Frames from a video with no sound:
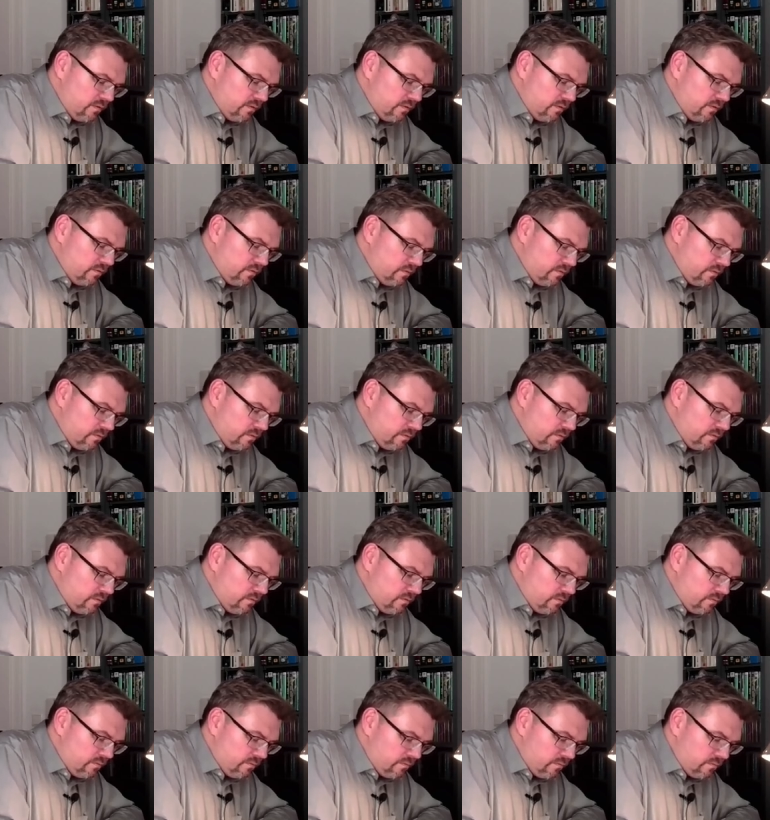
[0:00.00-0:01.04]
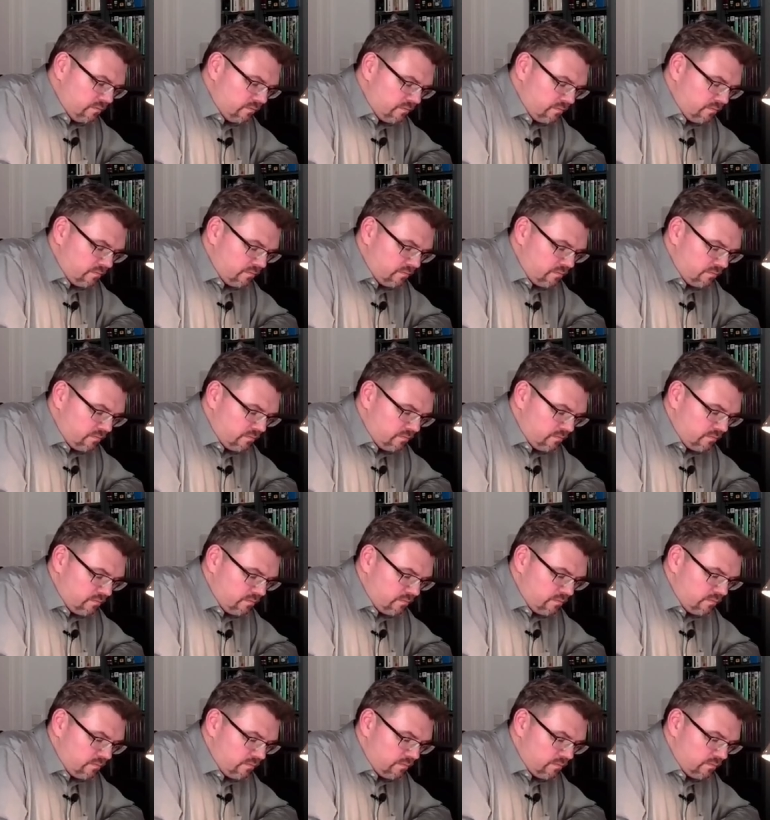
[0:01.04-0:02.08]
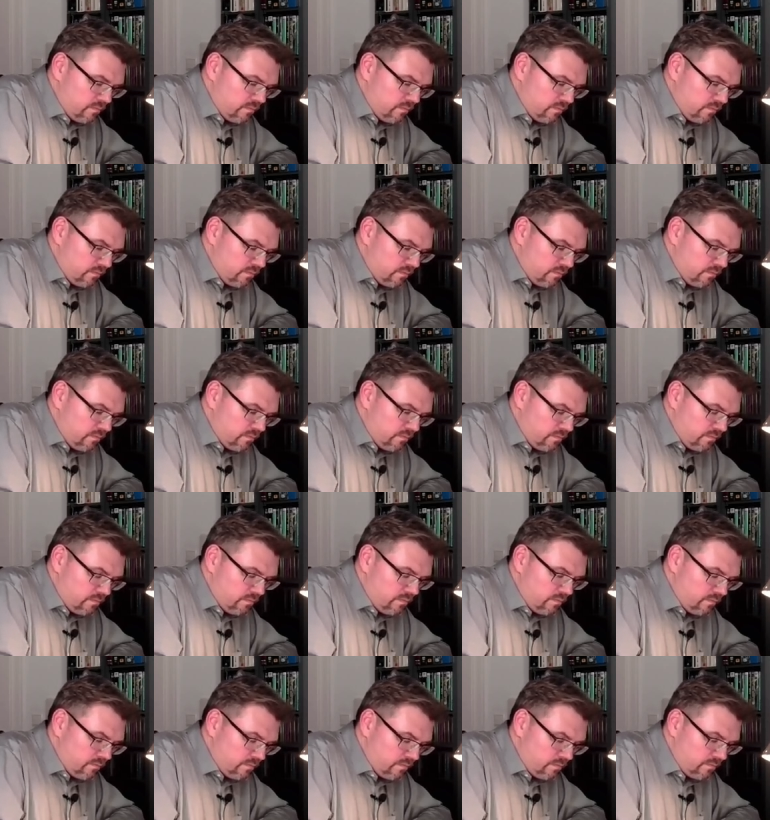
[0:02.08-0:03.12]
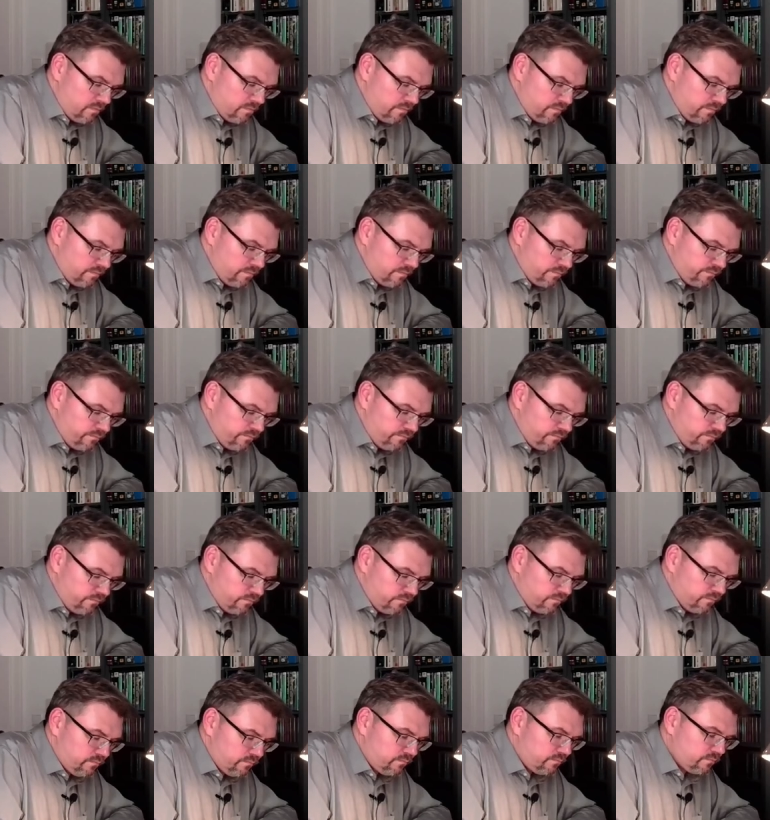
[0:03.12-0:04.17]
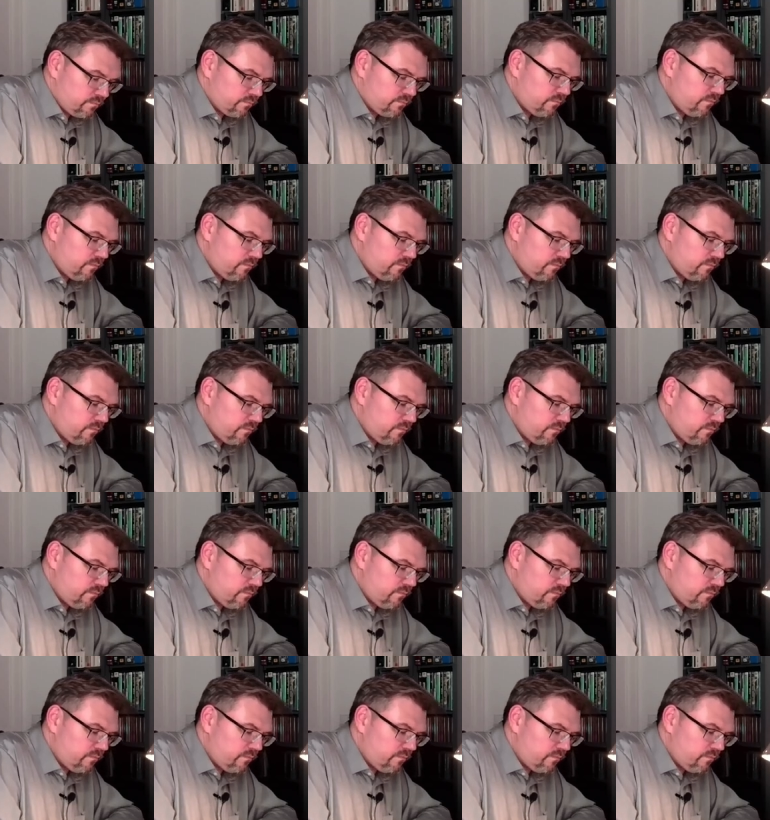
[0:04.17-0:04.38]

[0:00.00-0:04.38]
No one is speaking in this clip.